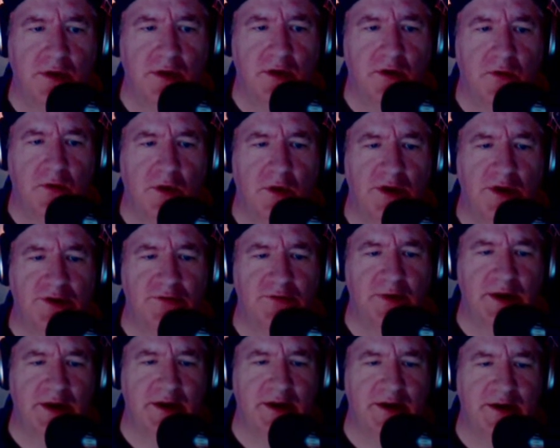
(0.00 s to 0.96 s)
Once we
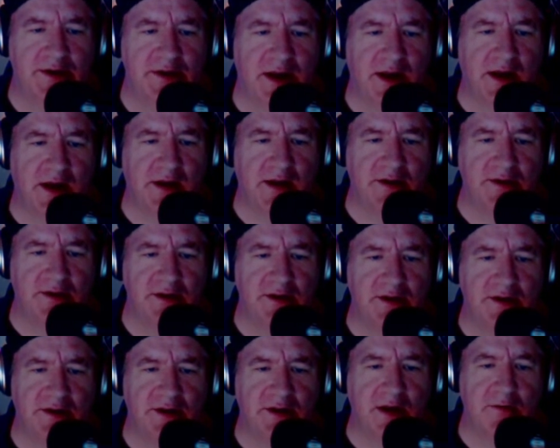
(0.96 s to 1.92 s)
did a seance and
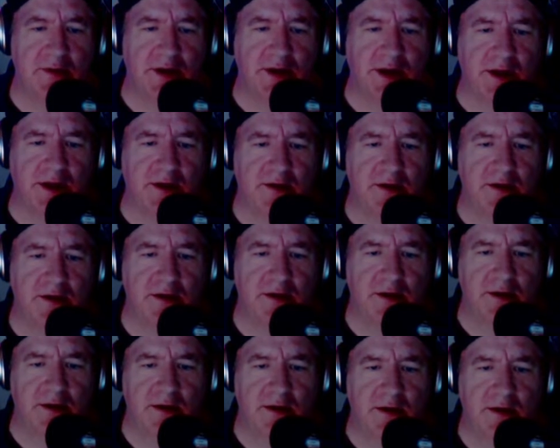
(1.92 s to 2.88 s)
summoned it,
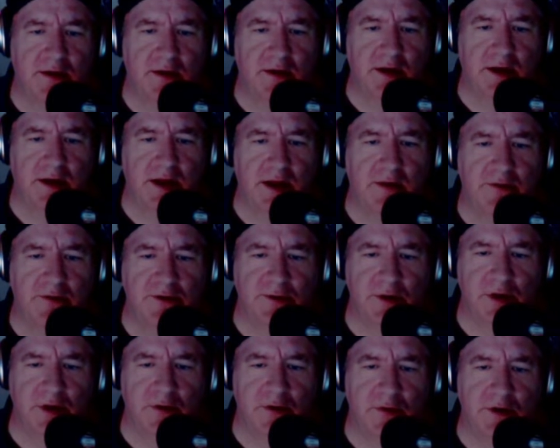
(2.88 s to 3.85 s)
and that was one
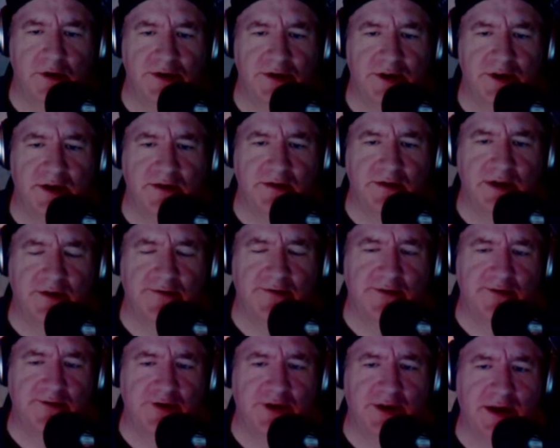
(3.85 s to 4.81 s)
of the worst things I've
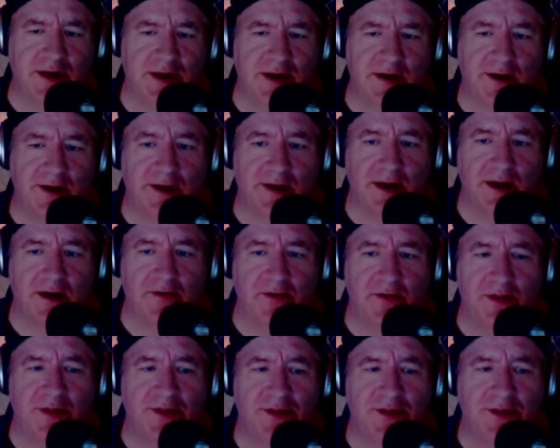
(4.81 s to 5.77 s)
ever done. Now
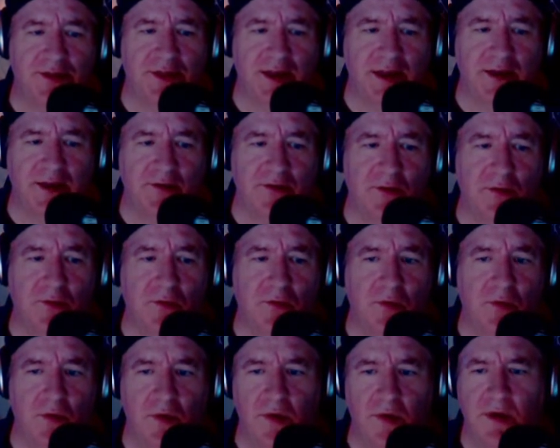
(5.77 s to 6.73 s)
the thing
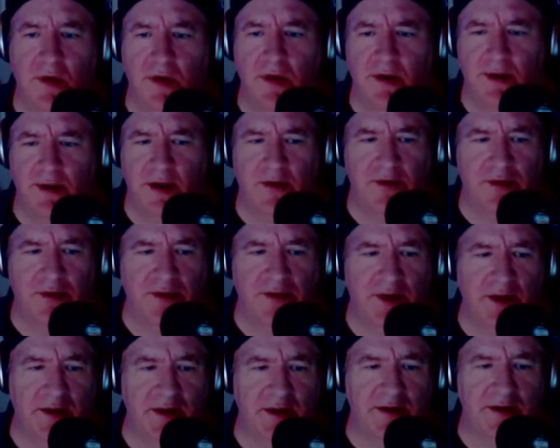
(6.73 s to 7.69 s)

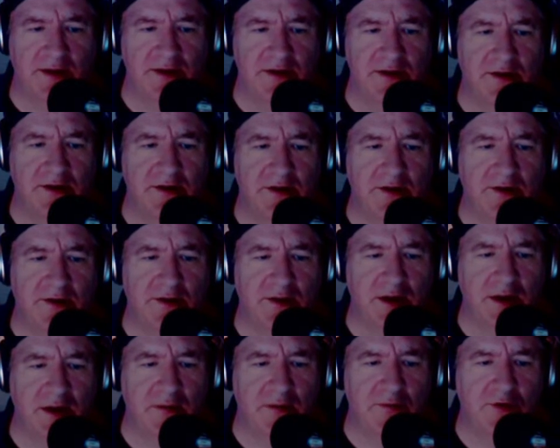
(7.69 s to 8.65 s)
that doesn't
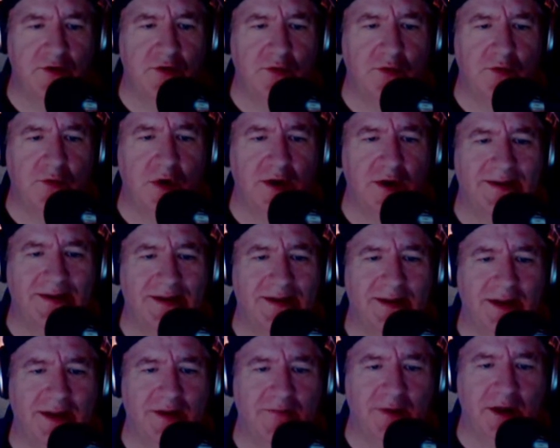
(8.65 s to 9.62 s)
seem to want to
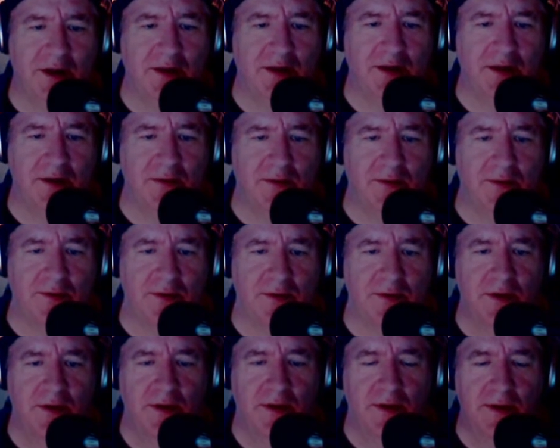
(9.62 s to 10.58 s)
leave me alone.
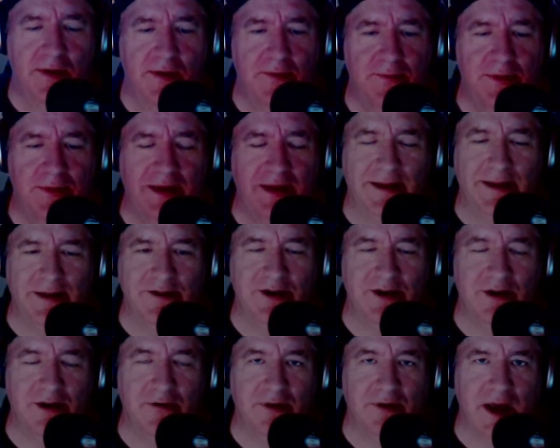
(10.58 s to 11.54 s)
Yeah, that
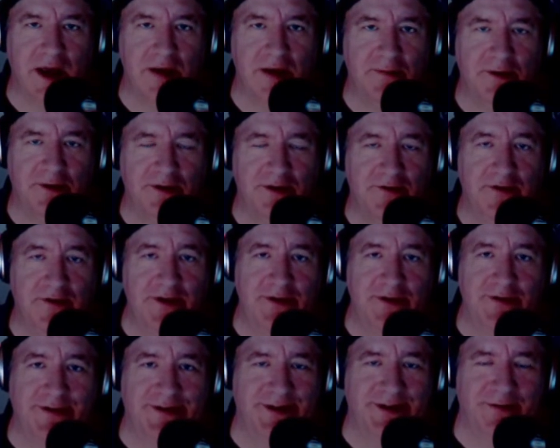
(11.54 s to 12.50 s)
generally happens if you're
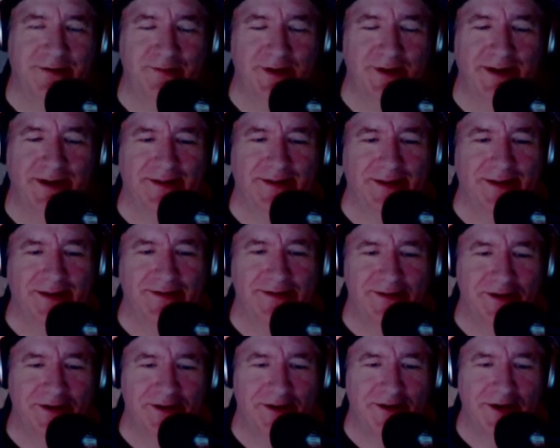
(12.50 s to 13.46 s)
summoning things you
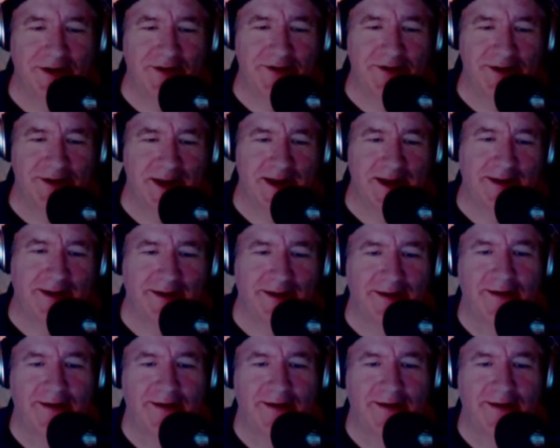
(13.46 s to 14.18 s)
don't understand.